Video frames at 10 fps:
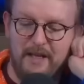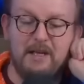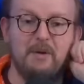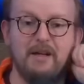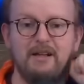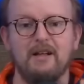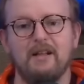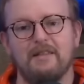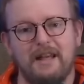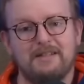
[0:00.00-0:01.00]
Anyway,
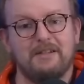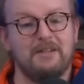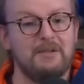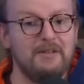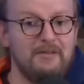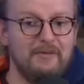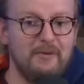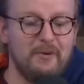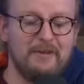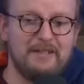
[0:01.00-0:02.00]
that's going to do it
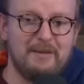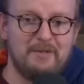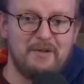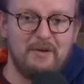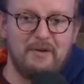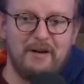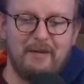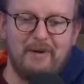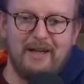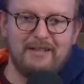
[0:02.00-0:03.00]
for this episode of the
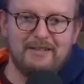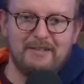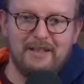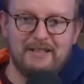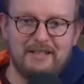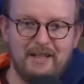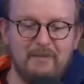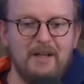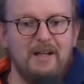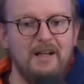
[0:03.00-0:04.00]
Crack-A-Pack. Until next
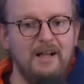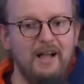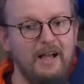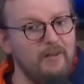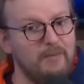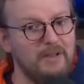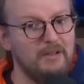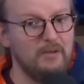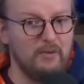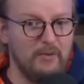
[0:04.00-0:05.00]
time, I have
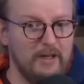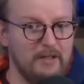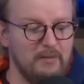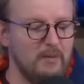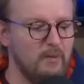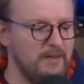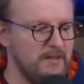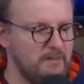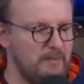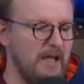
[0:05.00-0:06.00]
been Graham with
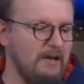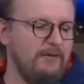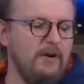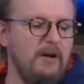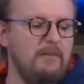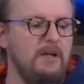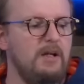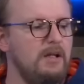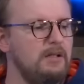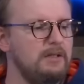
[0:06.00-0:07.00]
this pack from
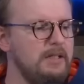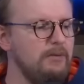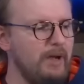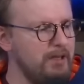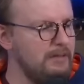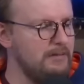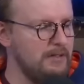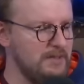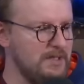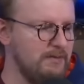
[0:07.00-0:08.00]
Lee Wright
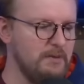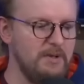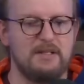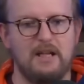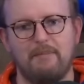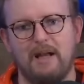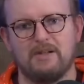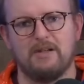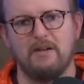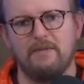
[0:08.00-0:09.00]
that was given to us at
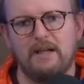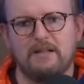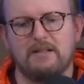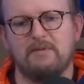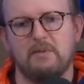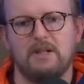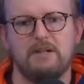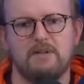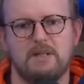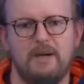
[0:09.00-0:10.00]
MagicCon Vegas. If you want to
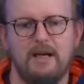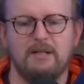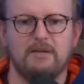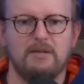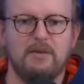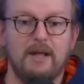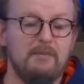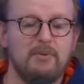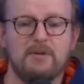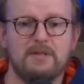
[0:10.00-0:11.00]
give us a pack, you can do that
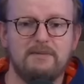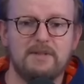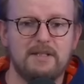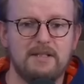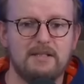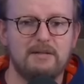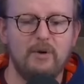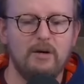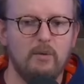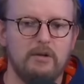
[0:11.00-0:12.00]
in person if you see us
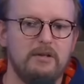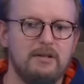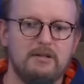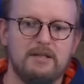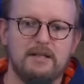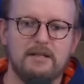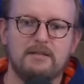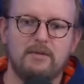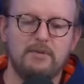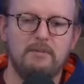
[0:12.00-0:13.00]
somewhere, or you can send it
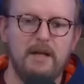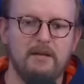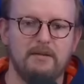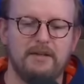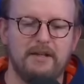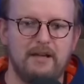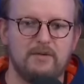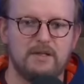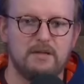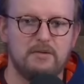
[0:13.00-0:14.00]
through the mail to the
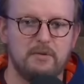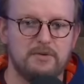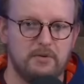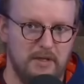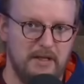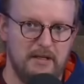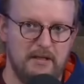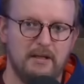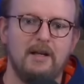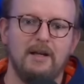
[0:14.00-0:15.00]
address on your screen.